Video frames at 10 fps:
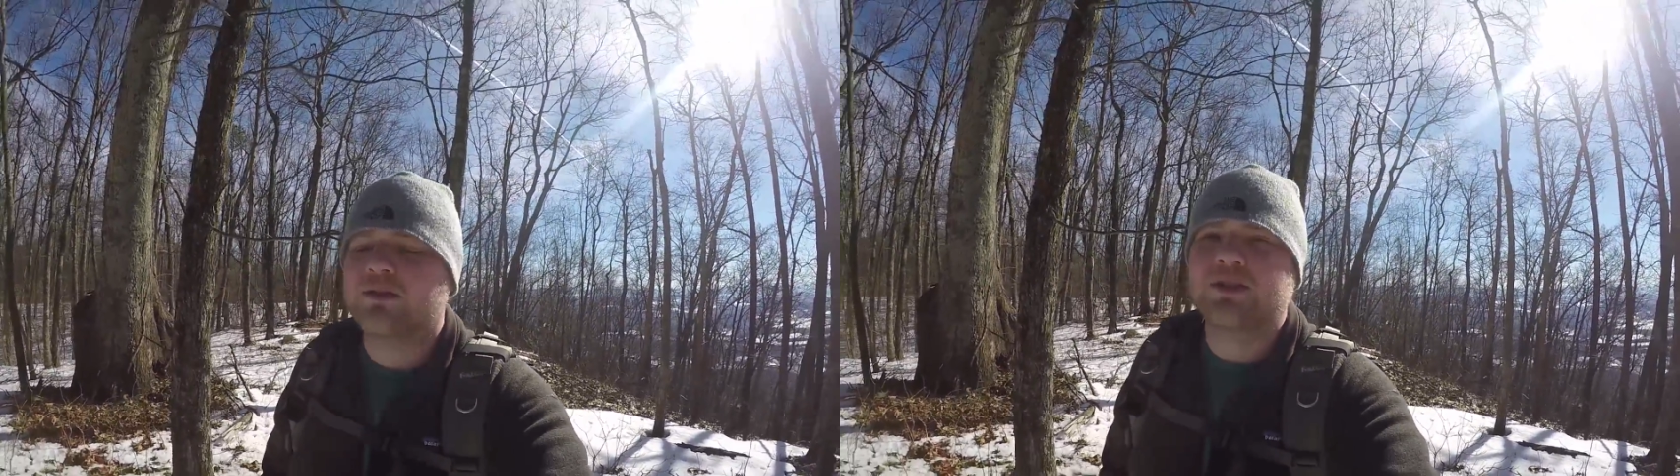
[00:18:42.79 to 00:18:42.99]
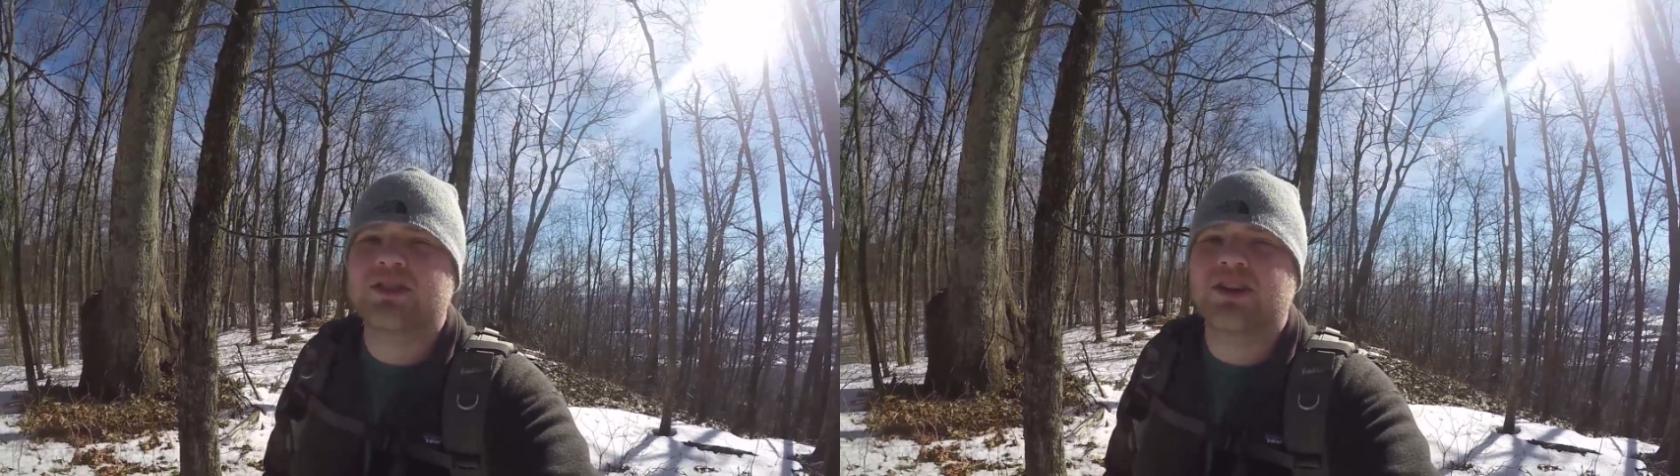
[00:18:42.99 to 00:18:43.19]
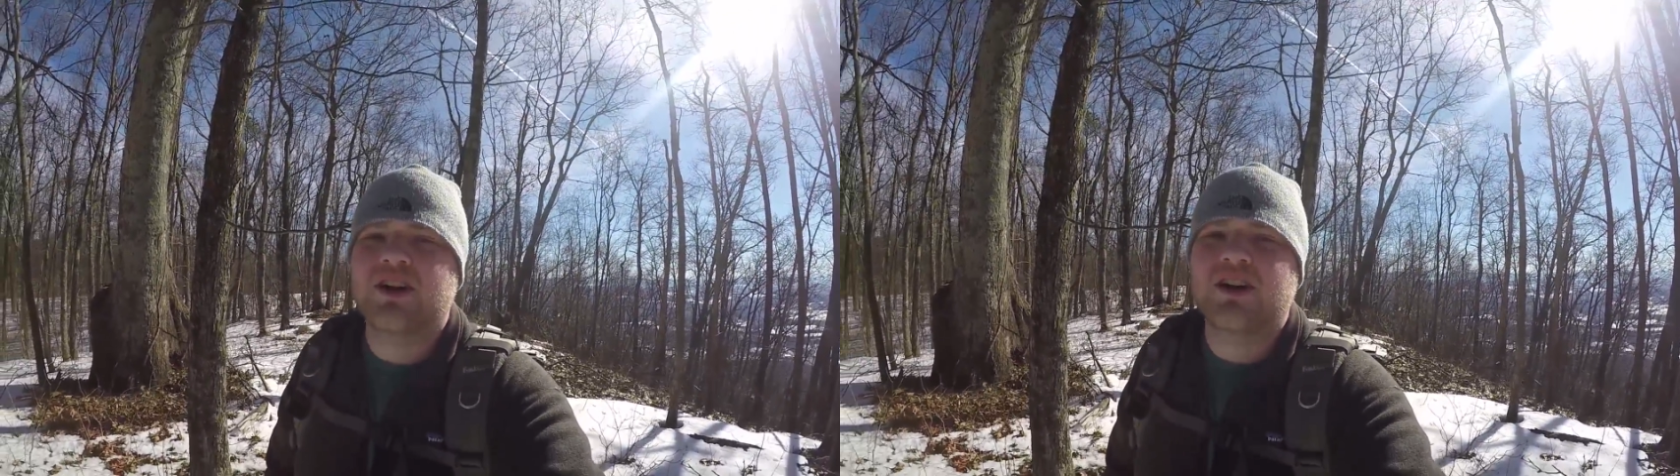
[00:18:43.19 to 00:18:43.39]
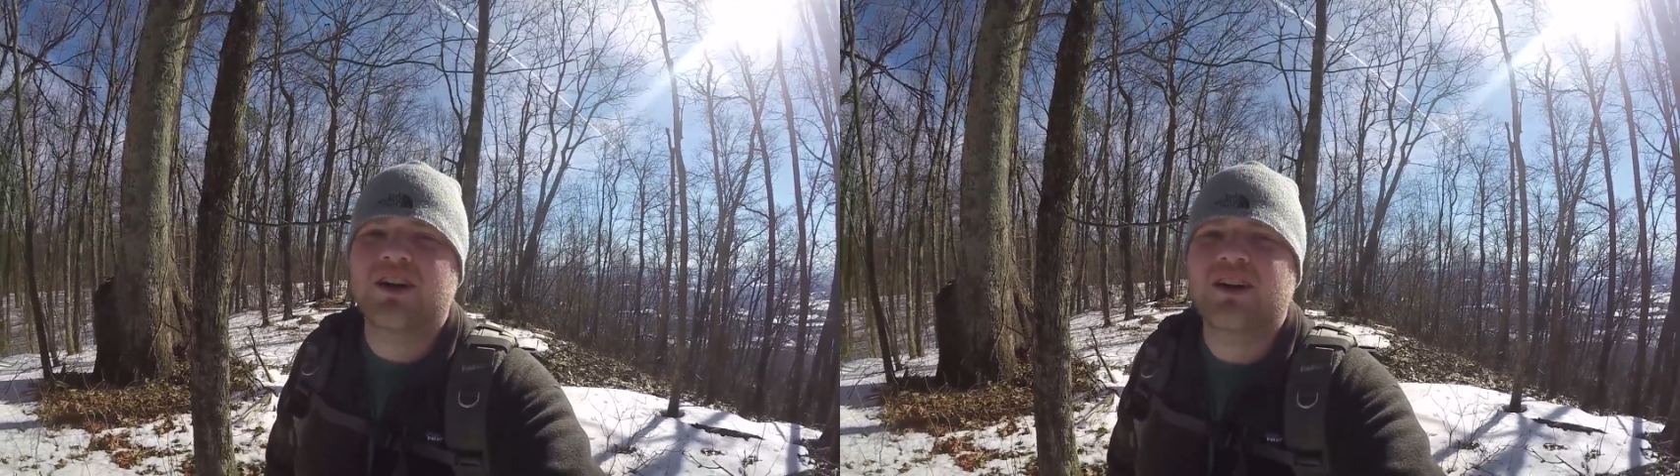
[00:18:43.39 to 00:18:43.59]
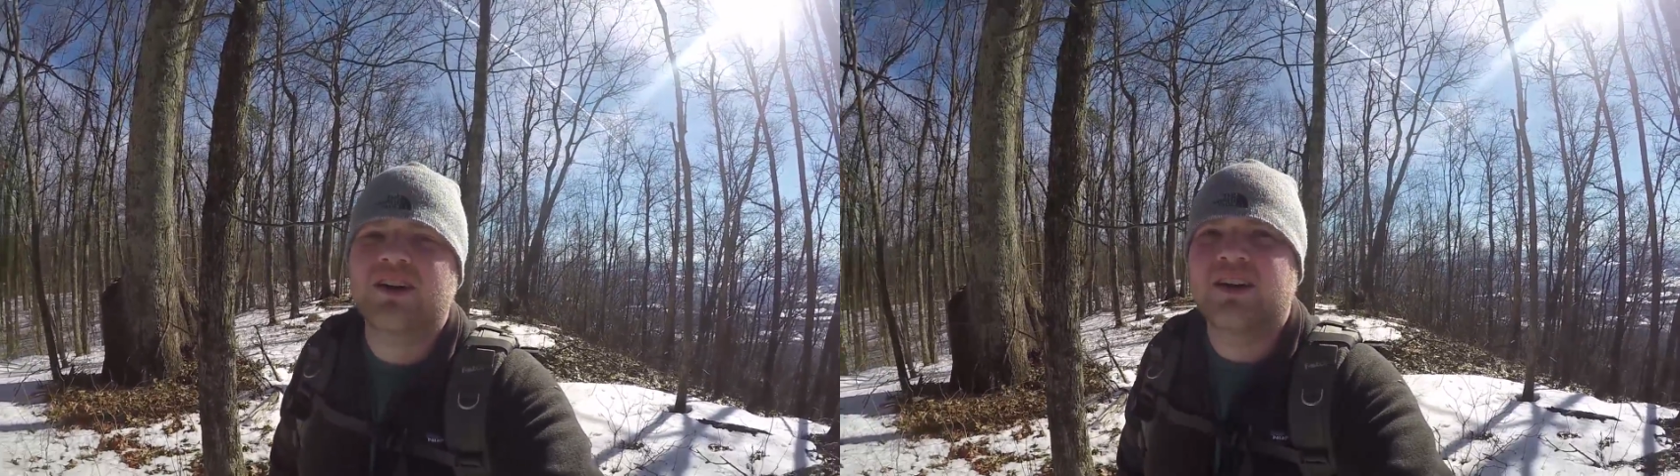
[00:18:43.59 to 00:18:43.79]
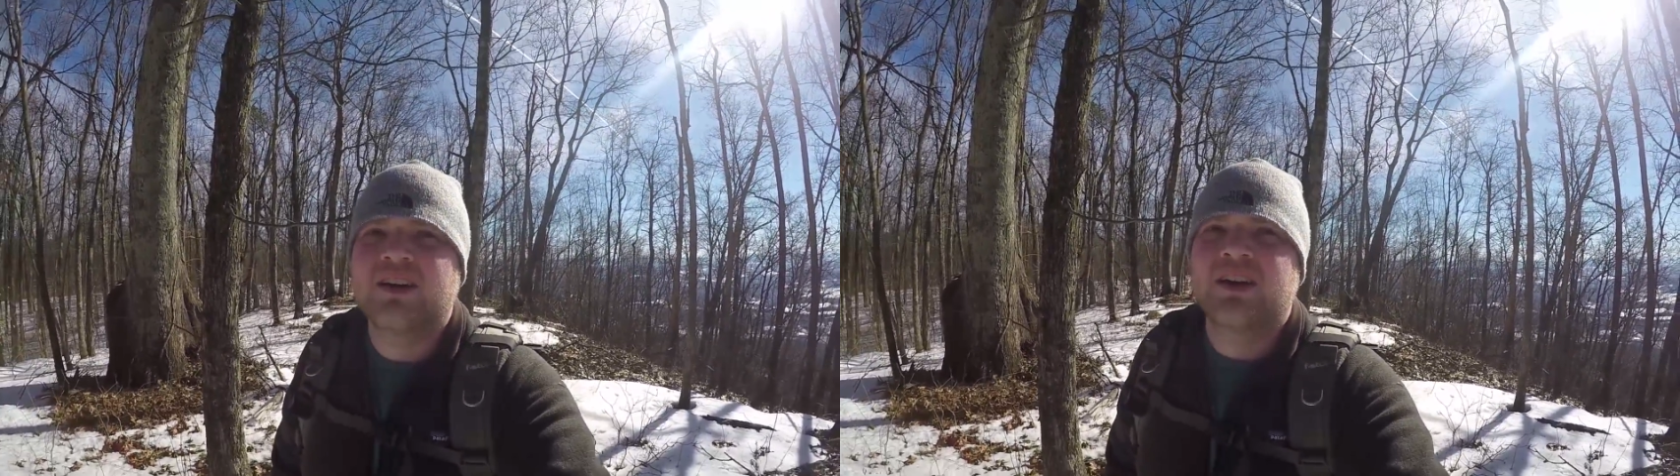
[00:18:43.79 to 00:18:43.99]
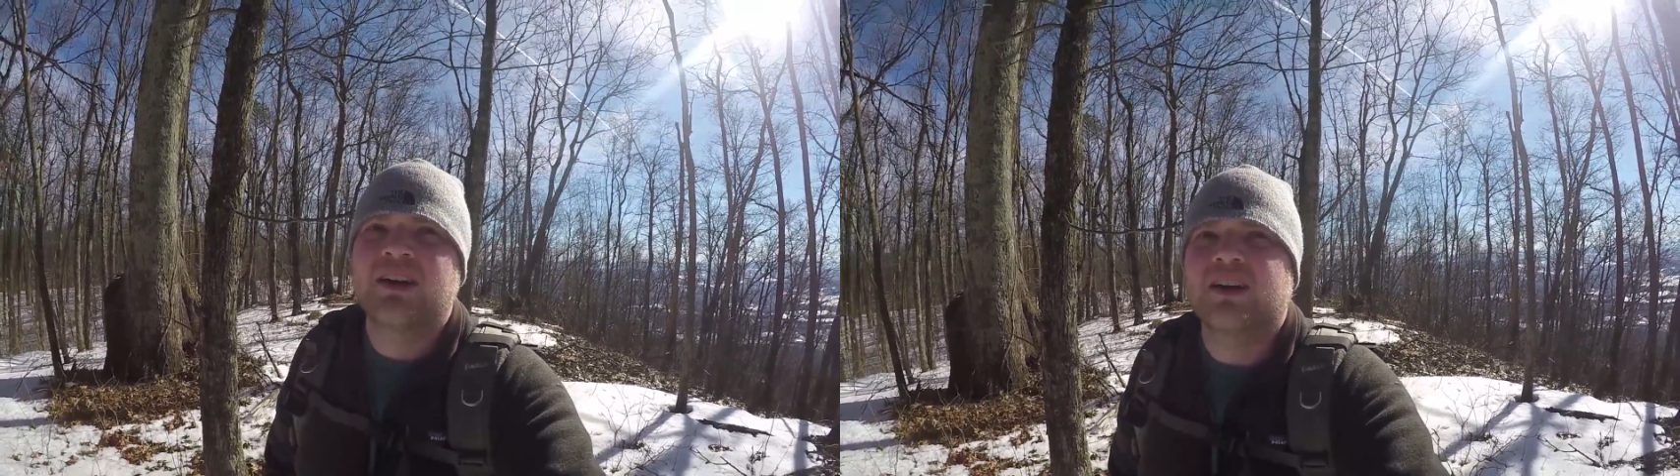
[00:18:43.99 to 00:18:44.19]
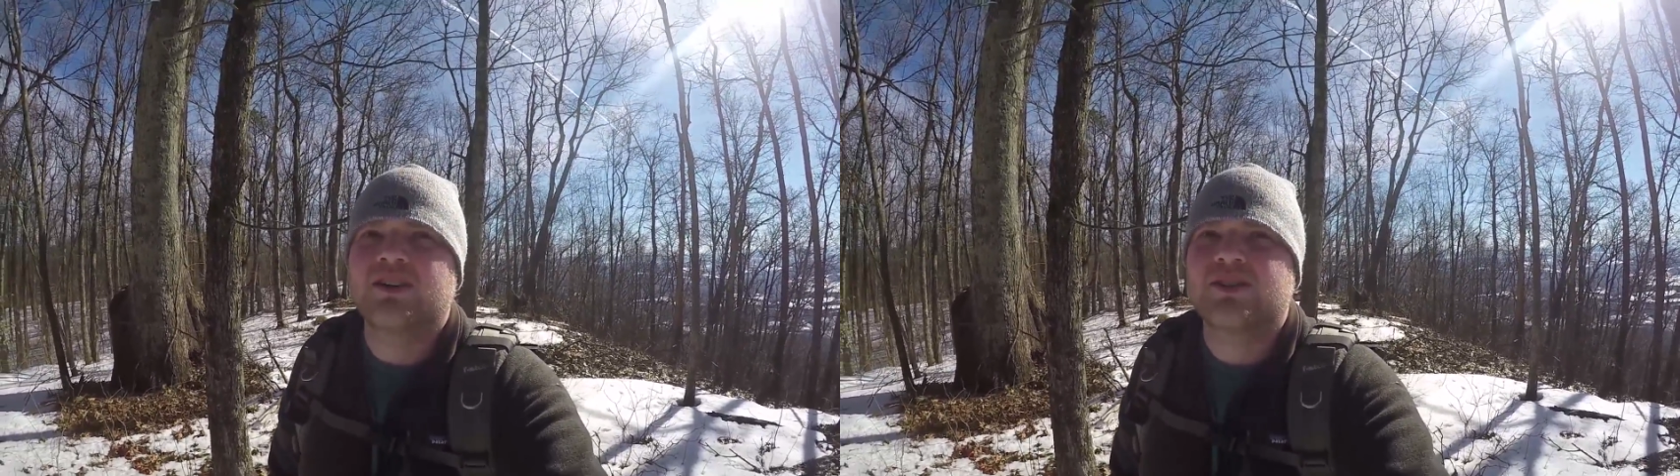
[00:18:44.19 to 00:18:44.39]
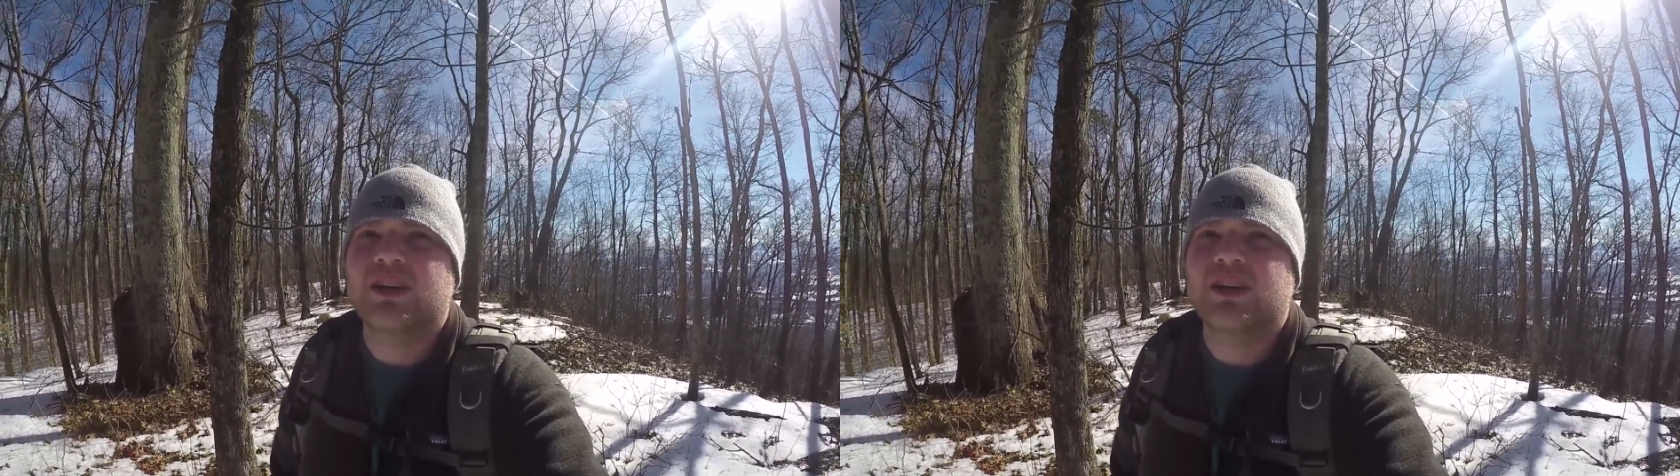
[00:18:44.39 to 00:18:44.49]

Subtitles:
towards the car. Should